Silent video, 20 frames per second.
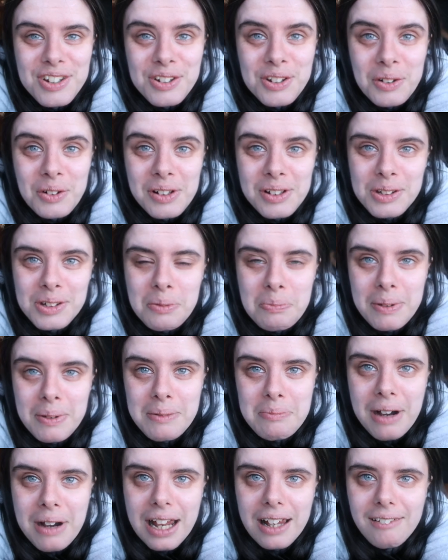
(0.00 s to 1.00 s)
is going to
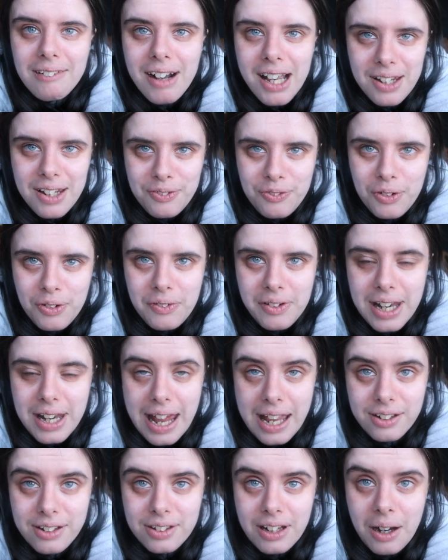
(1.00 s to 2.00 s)
be my life for the
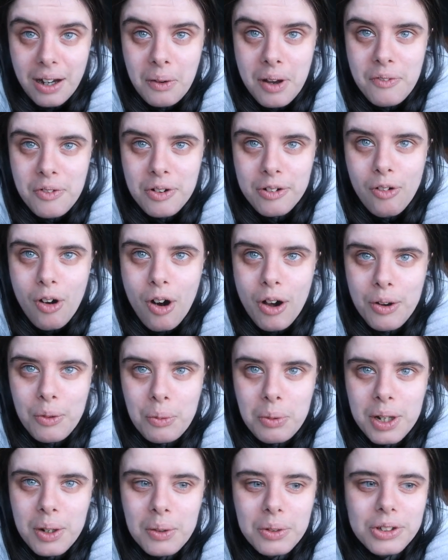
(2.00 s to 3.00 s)
next however long
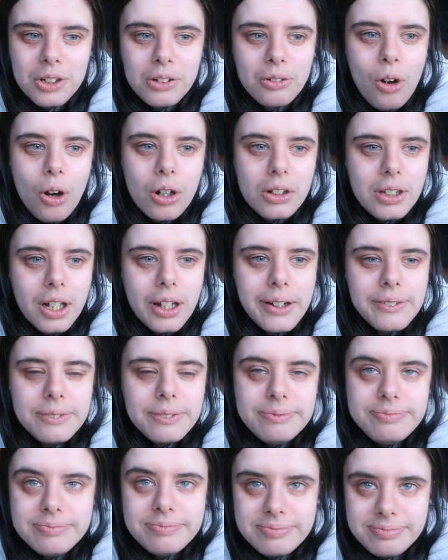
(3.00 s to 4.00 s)
if we go into lockdown.